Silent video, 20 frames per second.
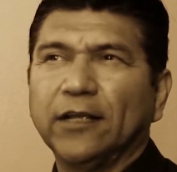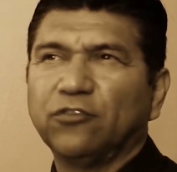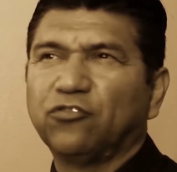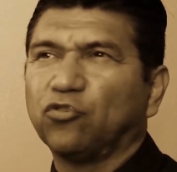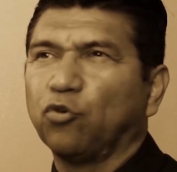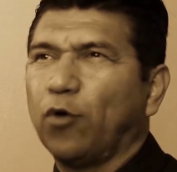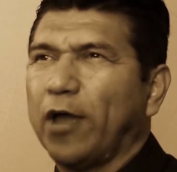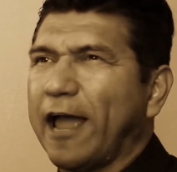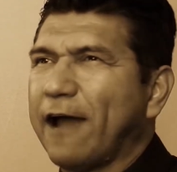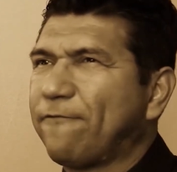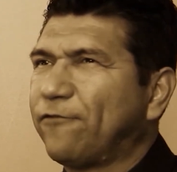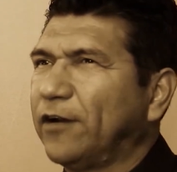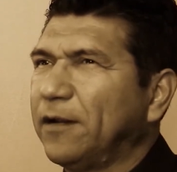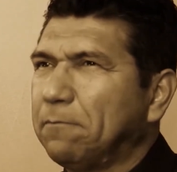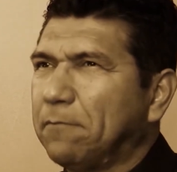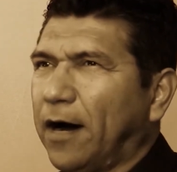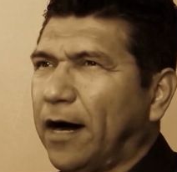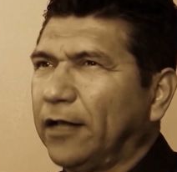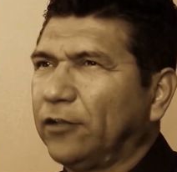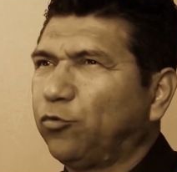So every
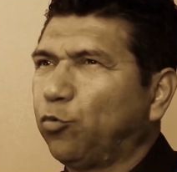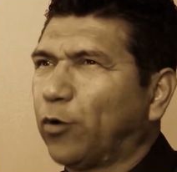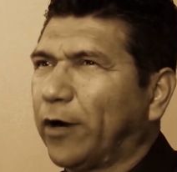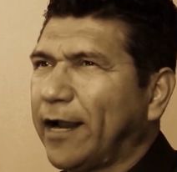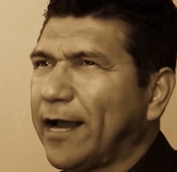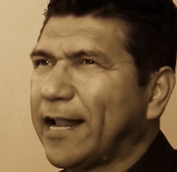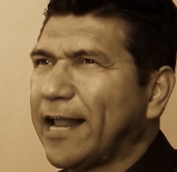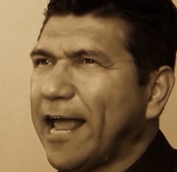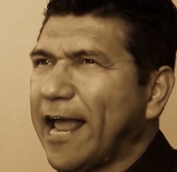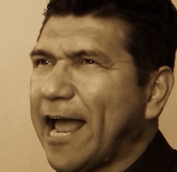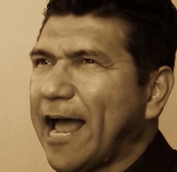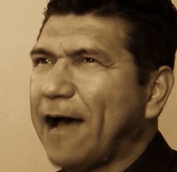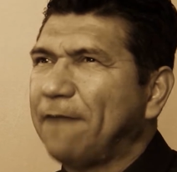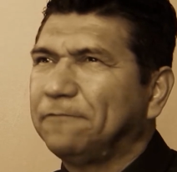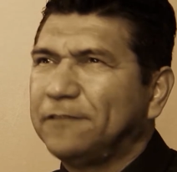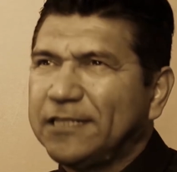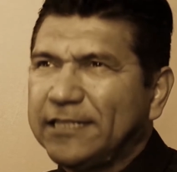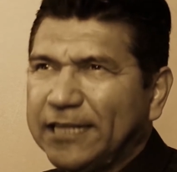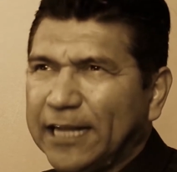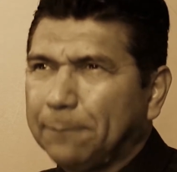month we're going to
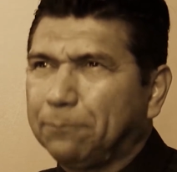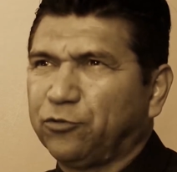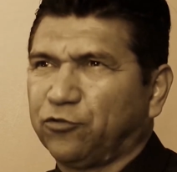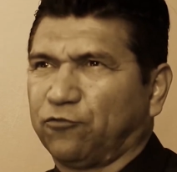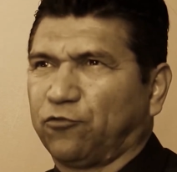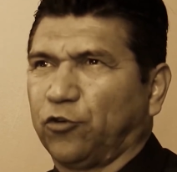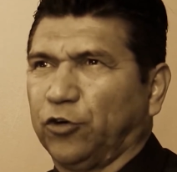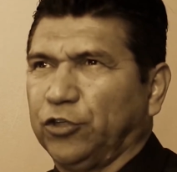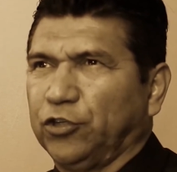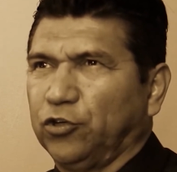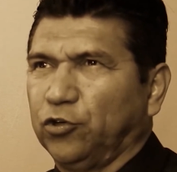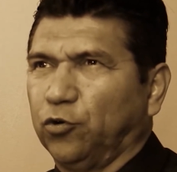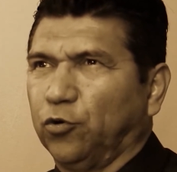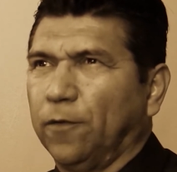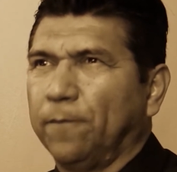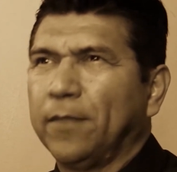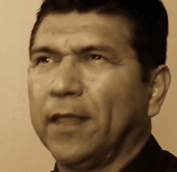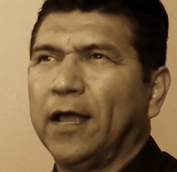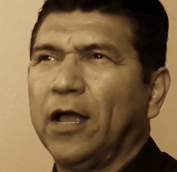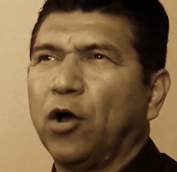have tips for
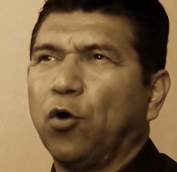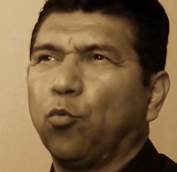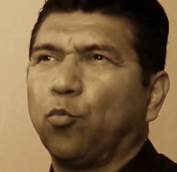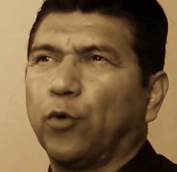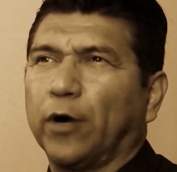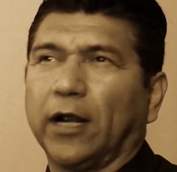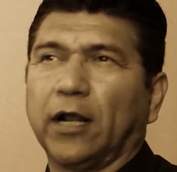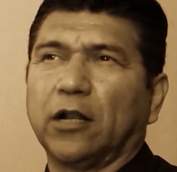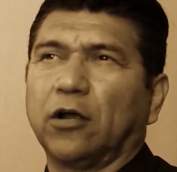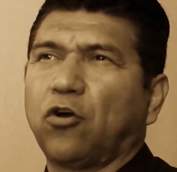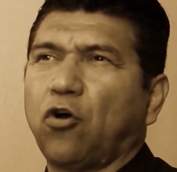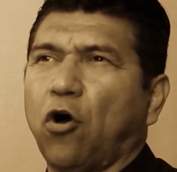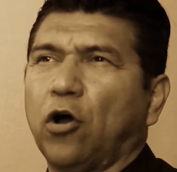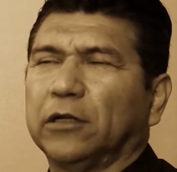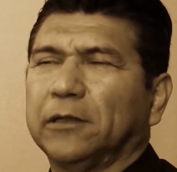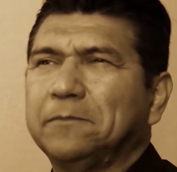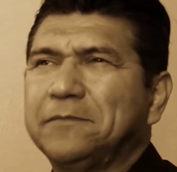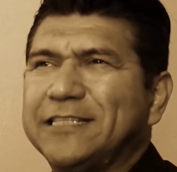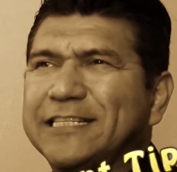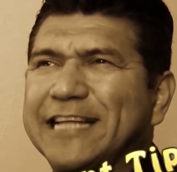you. We're going to call
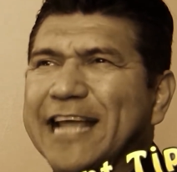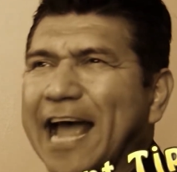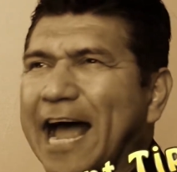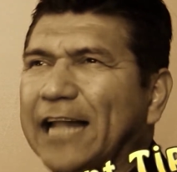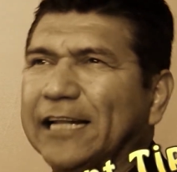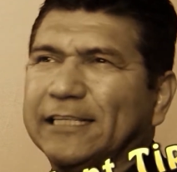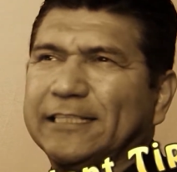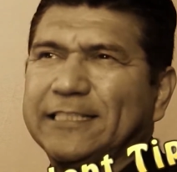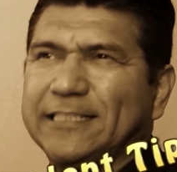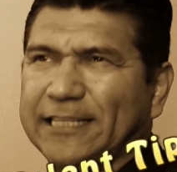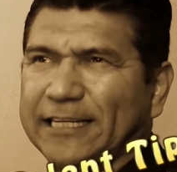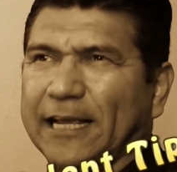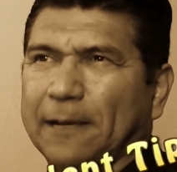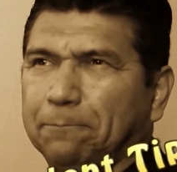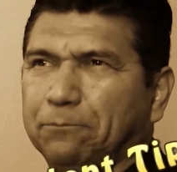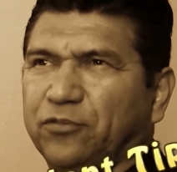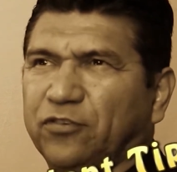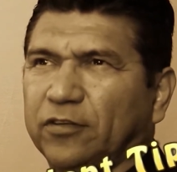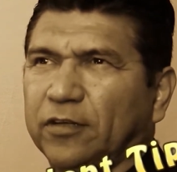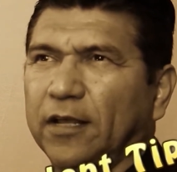them talent
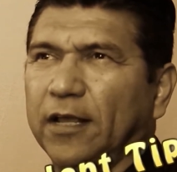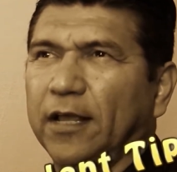tips.